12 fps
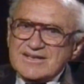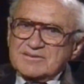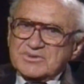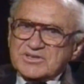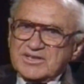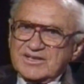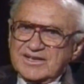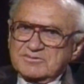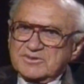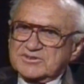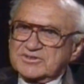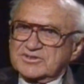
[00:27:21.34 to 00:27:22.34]
But then I
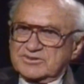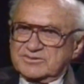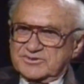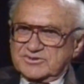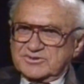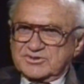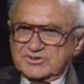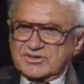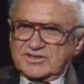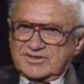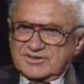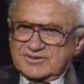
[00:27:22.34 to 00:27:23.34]
went to the University of
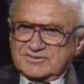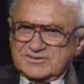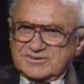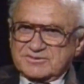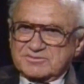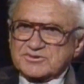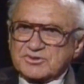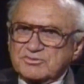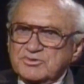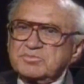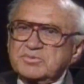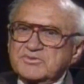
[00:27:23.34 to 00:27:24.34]
Chicago, and there was a
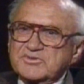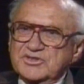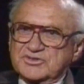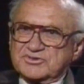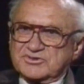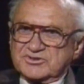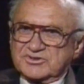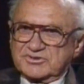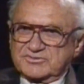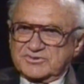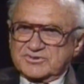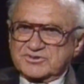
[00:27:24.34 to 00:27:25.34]
group of teachers at the
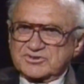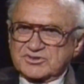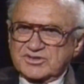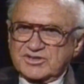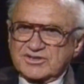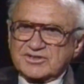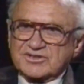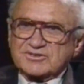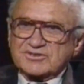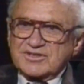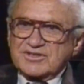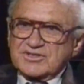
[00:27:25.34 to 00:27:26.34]
University of Chicago,
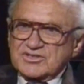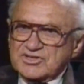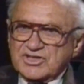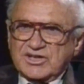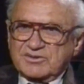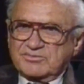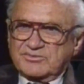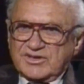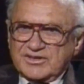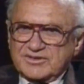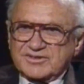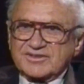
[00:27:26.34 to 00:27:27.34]
Jacob
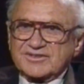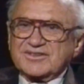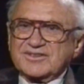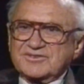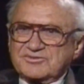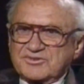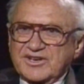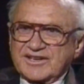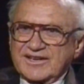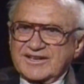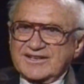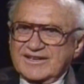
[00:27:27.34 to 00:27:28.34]
Viner,
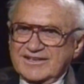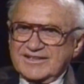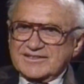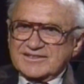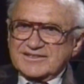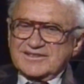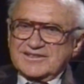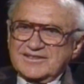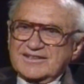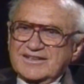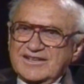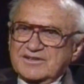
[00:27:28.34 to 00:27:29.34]
Frank Knight,
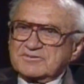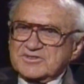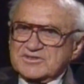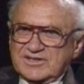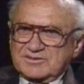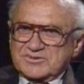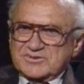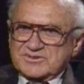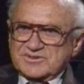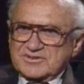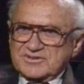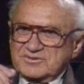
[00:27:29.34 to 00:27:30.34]
Henry
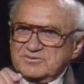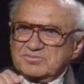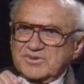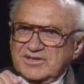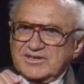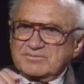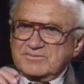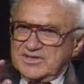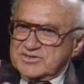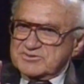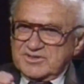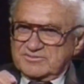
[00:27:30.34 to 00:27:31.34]
Simons, who played a
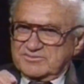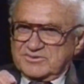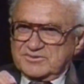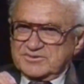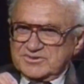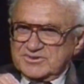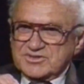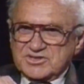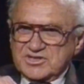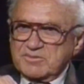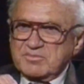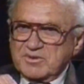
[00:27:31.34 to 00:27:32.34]
major influence in
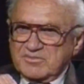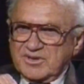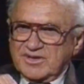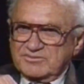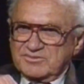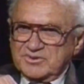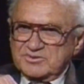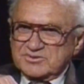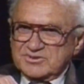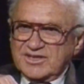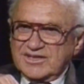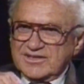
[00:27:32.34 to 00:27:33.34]
shaping my views
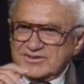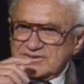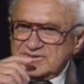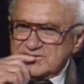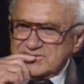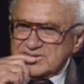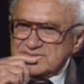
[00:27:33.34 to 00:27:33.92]
and attitudes.